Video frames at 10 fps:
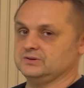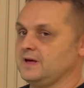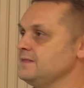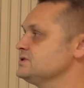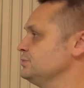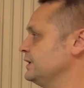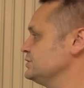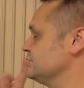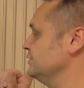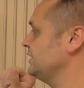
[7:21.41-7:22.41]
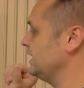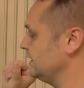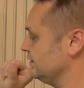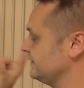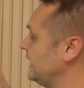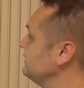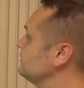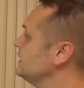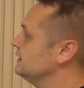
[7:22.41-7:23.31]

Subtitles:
okay? So make sure you take care of that.